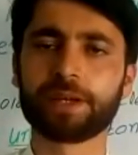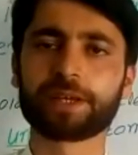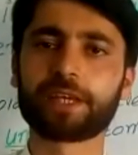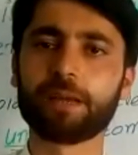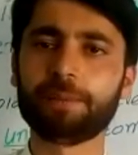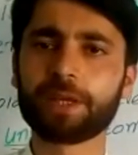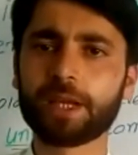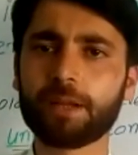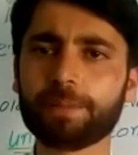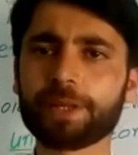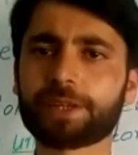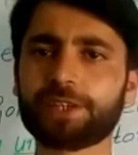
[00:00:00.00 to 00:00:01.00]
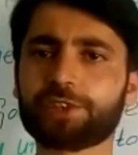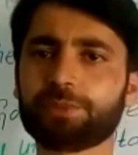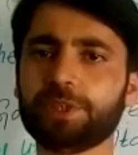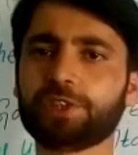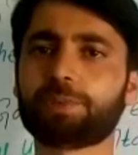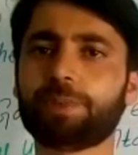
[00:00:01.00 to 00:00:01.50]
Chemical methods
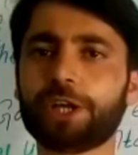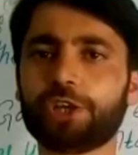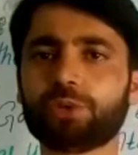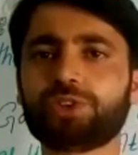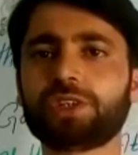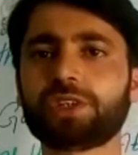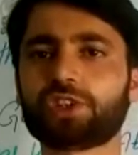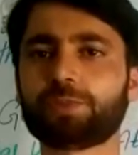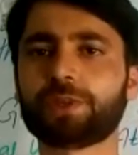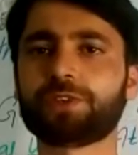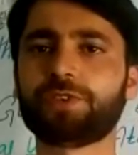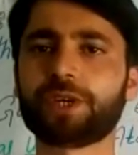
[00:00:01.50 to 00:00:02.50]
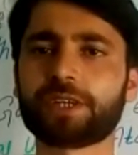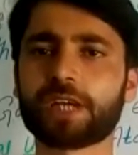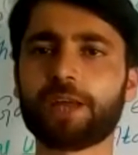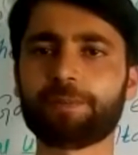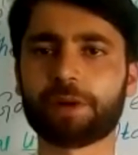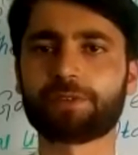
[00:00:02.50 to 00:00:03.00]
means by using a specific
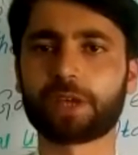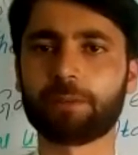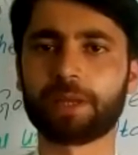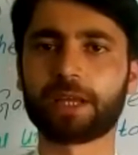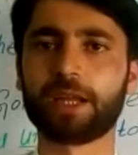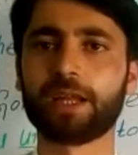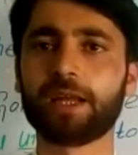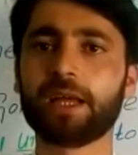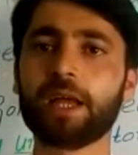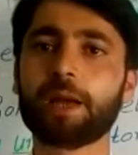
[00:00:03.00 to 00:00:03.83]
type of chemical.